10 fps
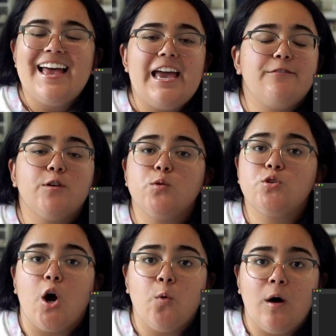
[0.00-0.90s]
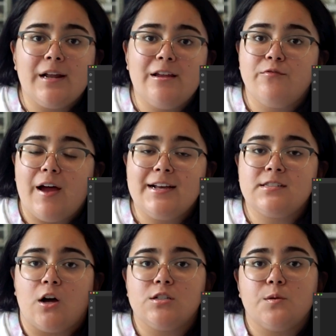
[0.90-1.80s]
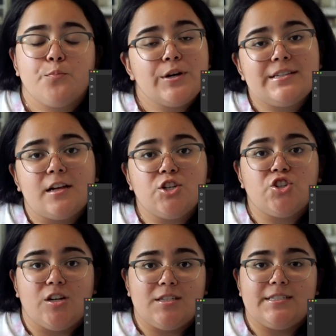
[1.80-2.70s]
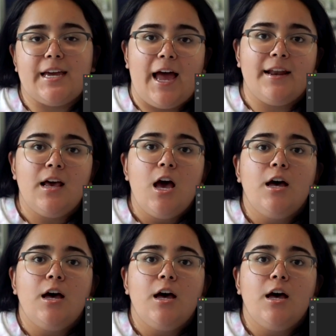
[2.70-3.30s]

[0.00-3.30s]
If you don't want to invest on some presets just yet,